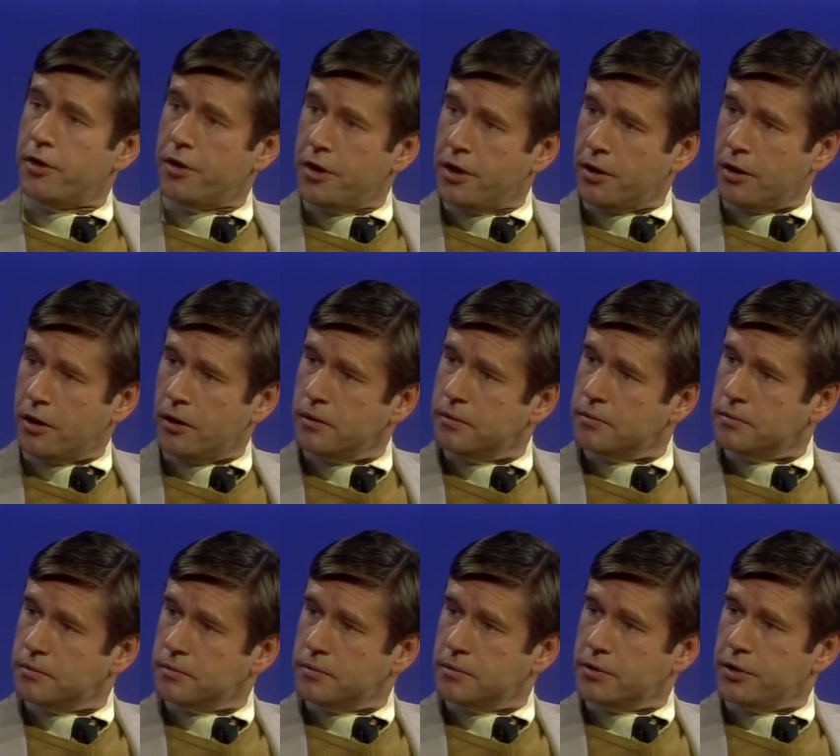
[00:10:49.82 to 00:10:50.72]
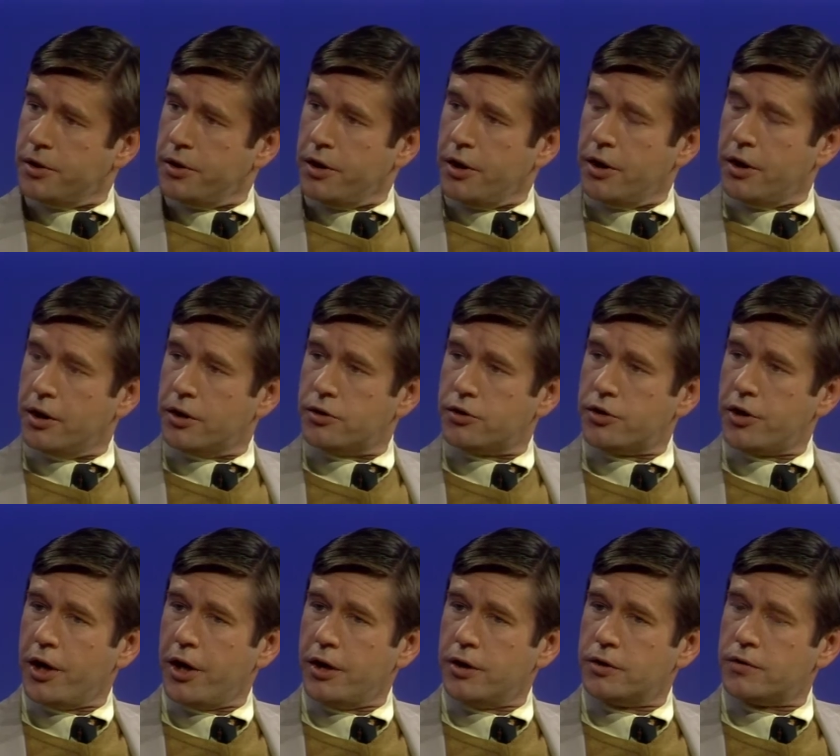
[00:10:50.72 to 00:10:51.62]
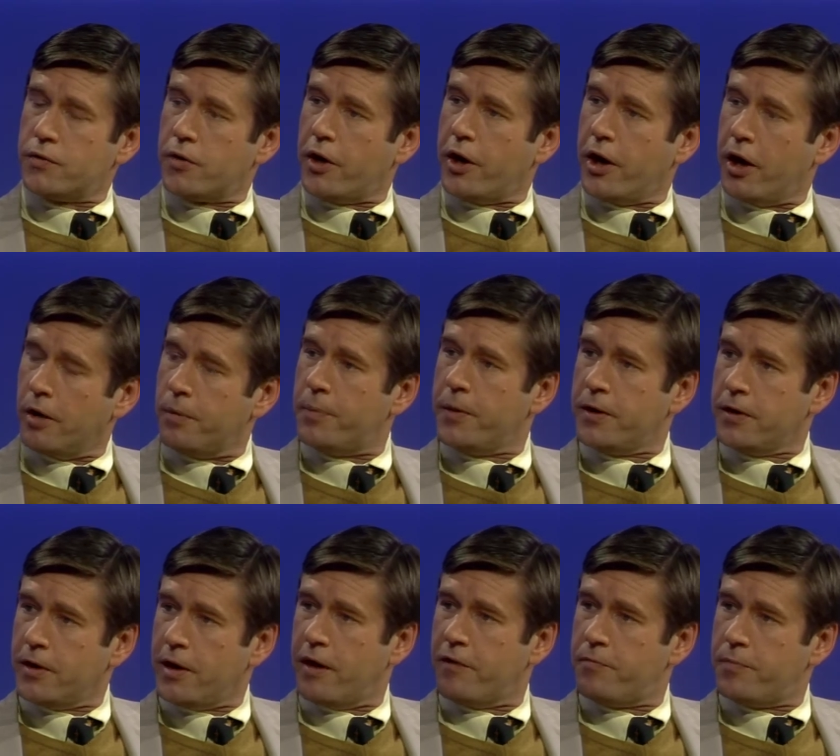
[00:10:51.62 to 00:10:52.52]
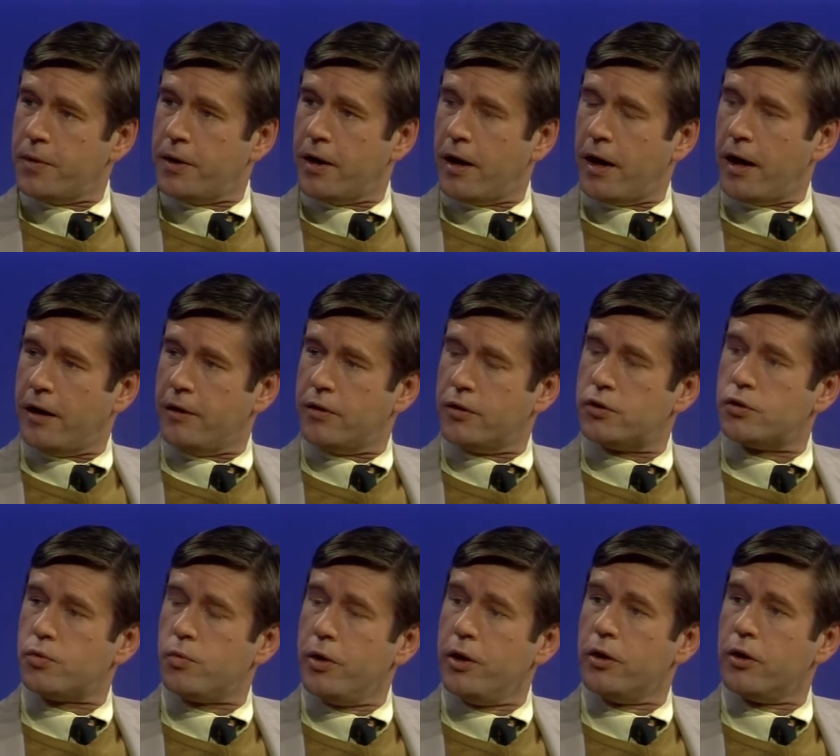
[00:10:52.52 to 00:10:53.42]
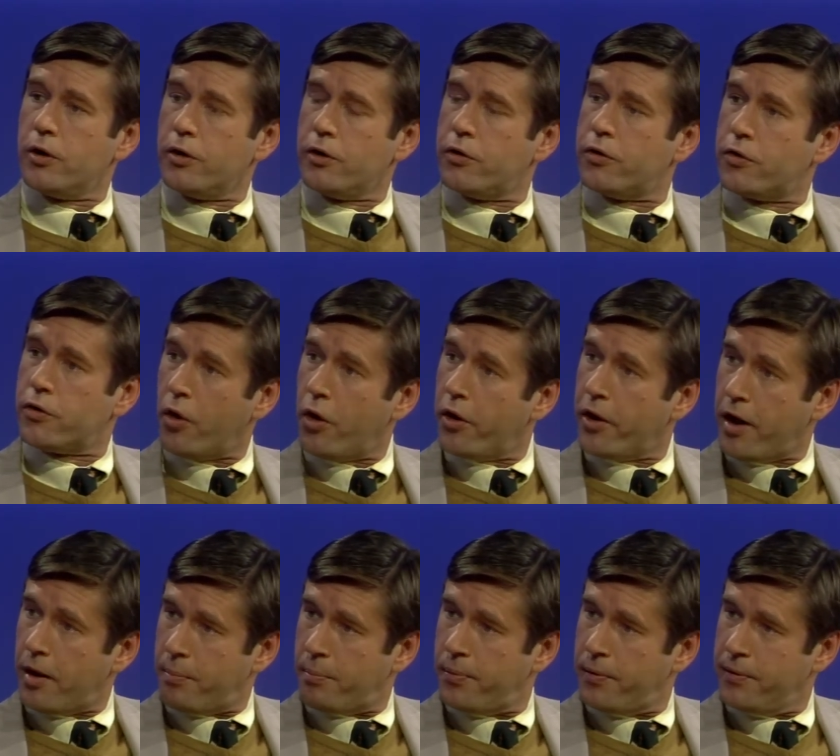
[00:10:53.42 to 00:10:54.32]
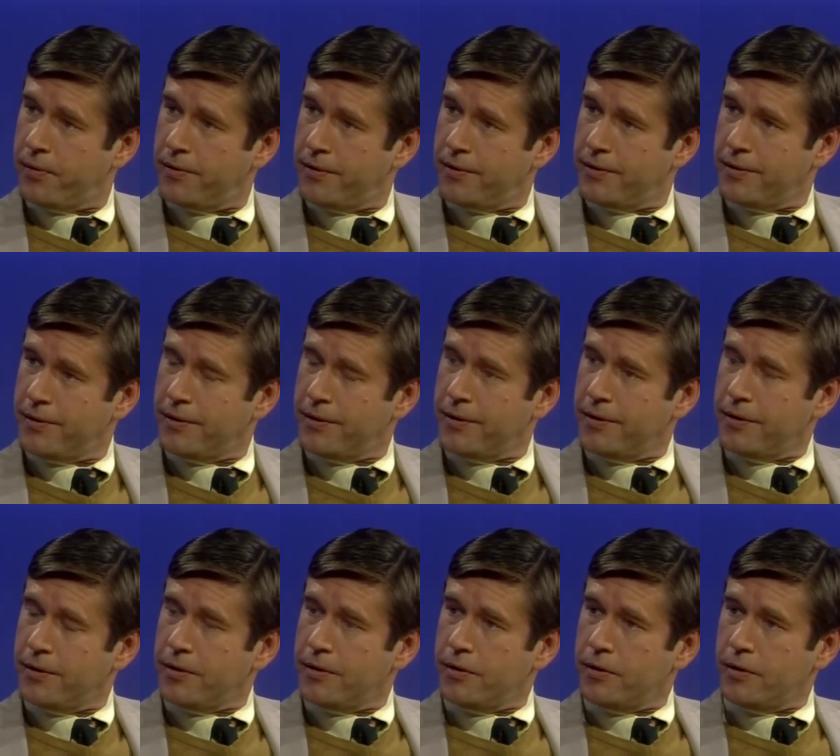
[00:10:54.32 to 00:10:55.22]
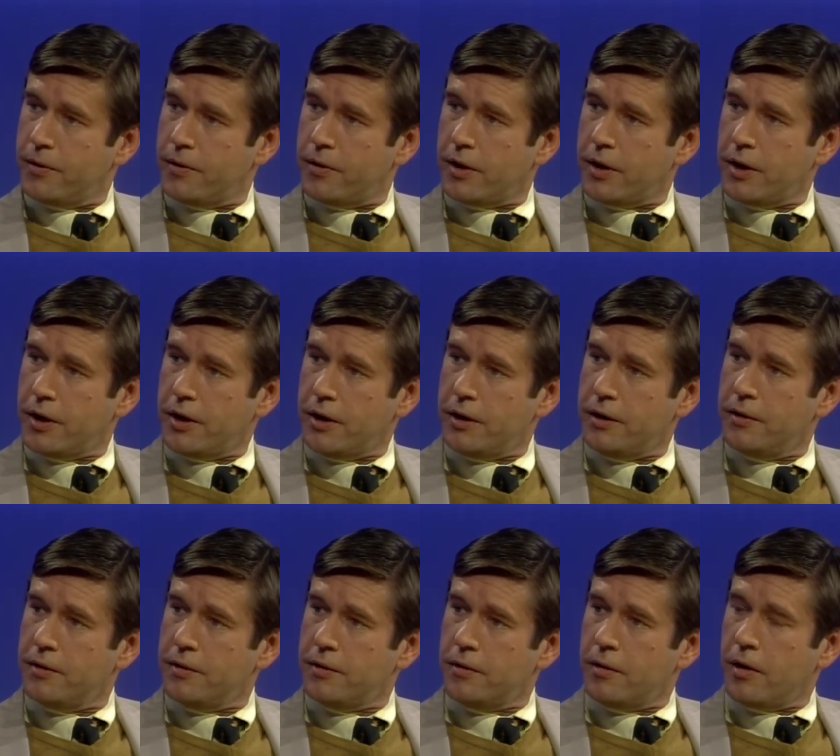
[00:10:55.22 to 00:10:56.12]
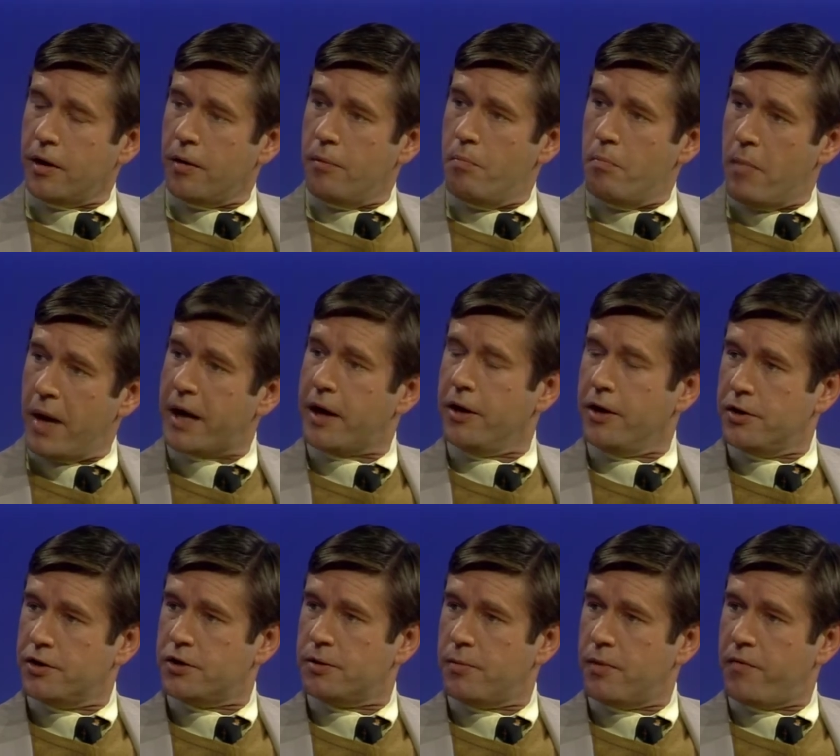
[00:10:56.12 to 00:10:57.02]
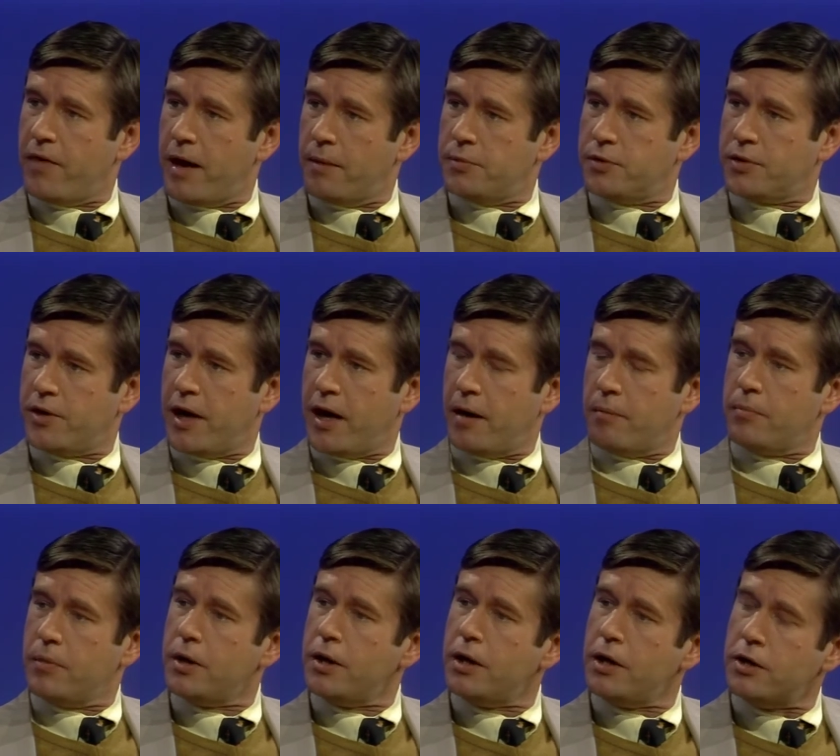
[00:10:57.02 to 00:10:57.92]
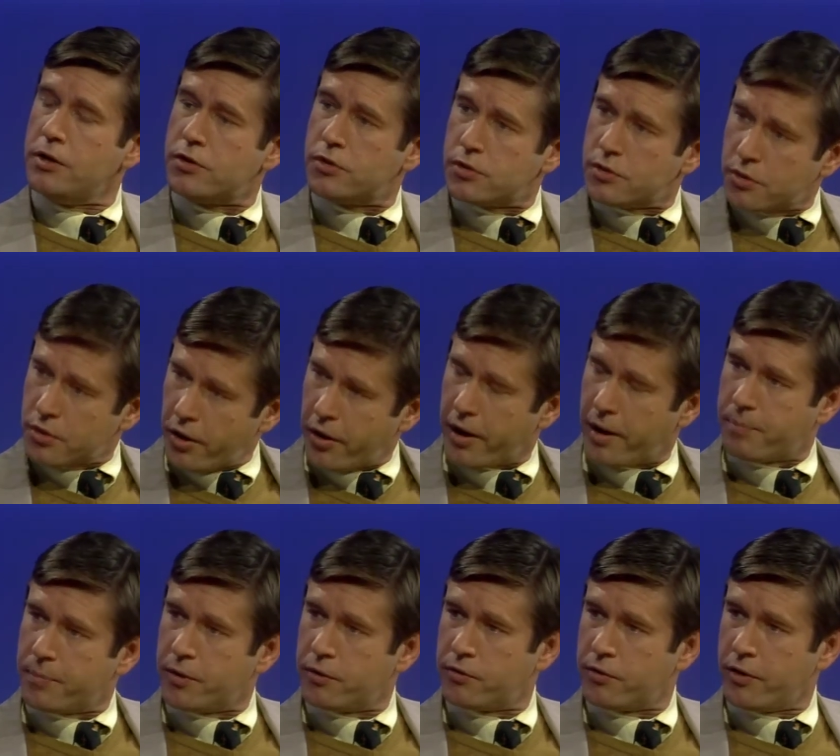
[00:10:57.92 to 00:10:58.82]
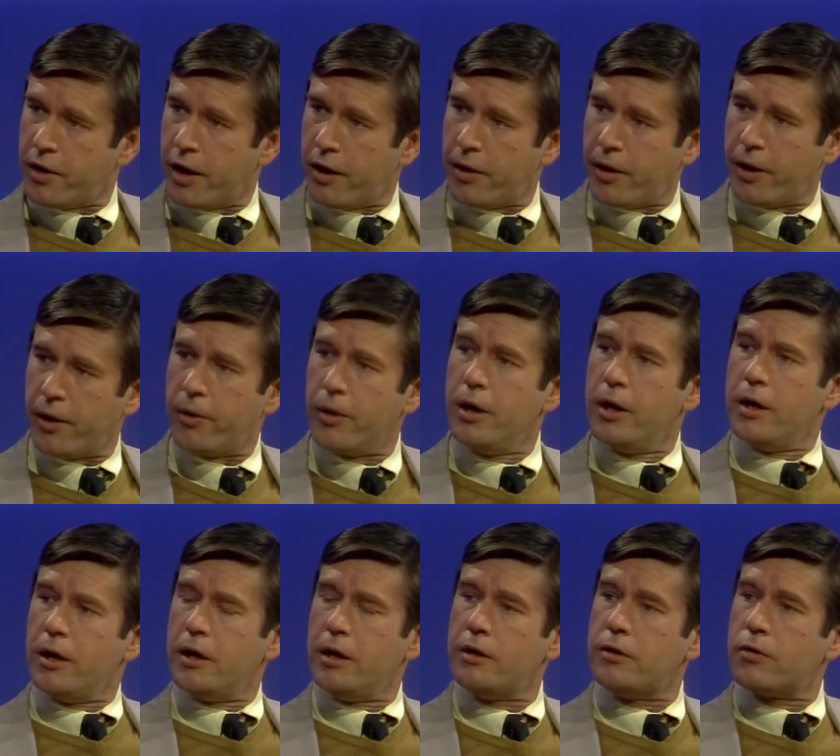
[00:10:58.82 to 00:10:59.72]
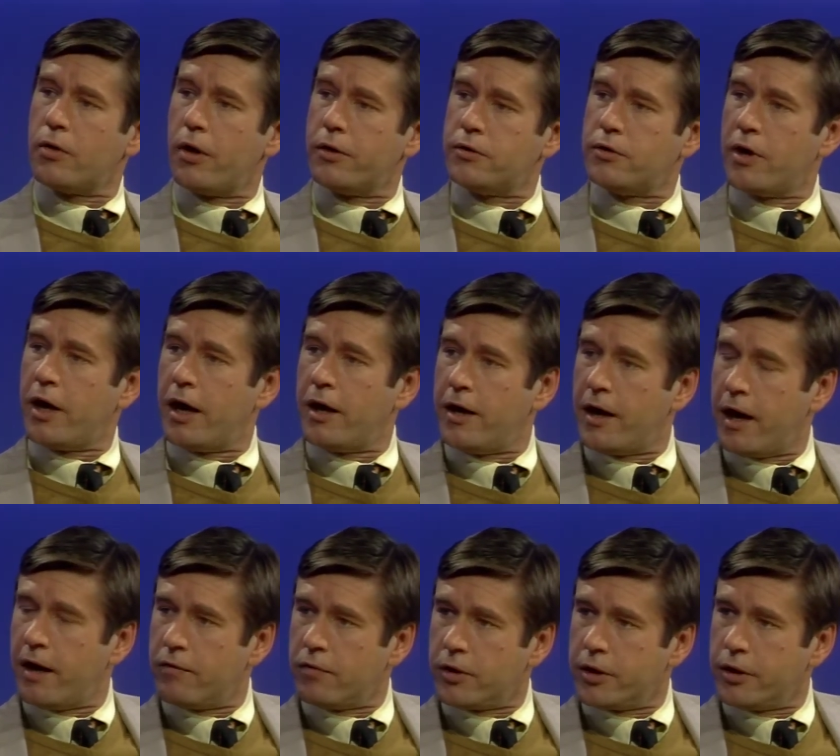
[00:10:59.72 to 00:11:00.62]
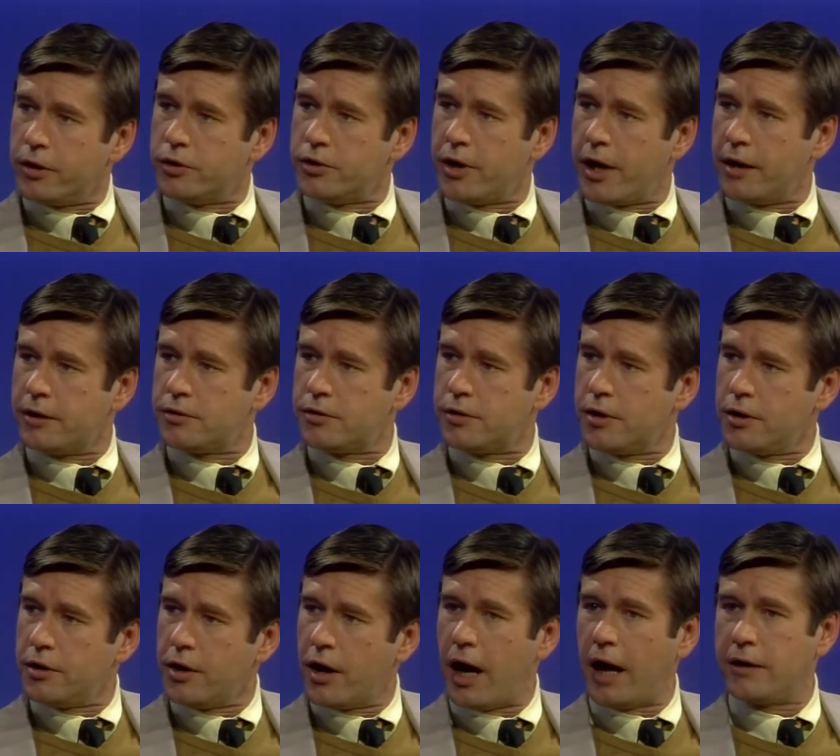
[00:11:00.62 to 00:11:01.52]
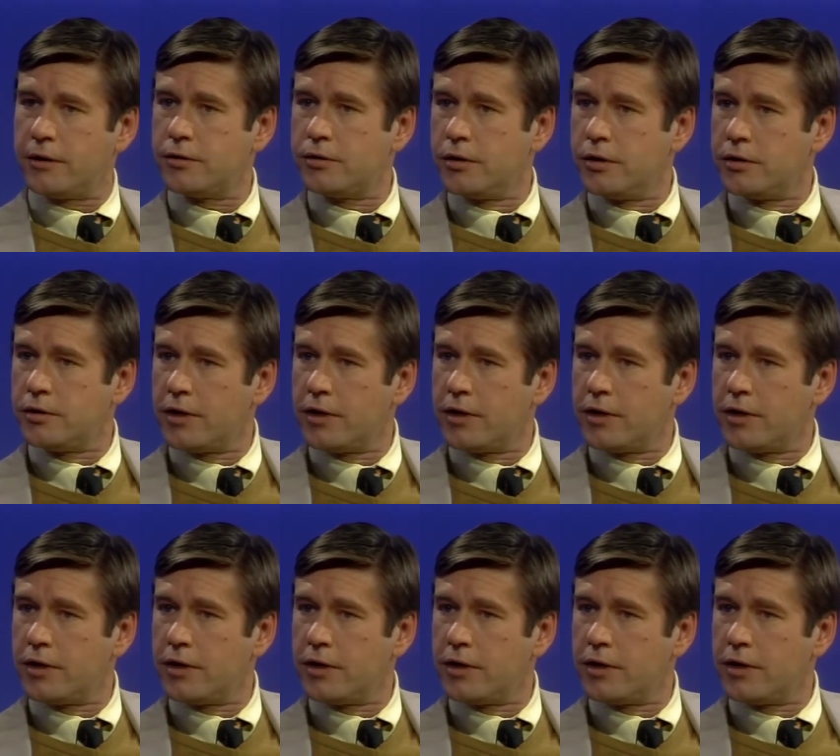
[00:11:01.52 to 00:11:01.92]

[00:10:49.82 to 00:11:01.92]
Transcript: deal in exchange for helping the FBI. The swindler thought up the mechanism of abscam. He thought up the scenario. He thought you had to have Lear jets and yachts and